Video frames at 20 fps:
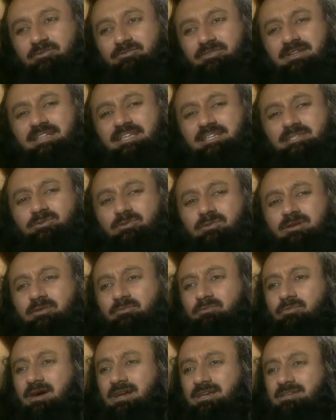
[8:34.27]
Feel there's only
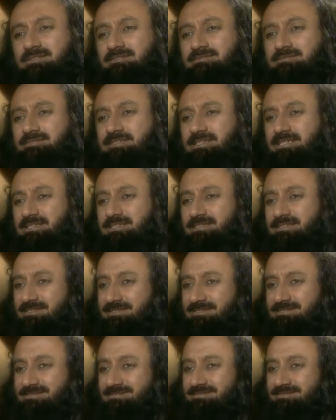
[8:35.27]
one thing.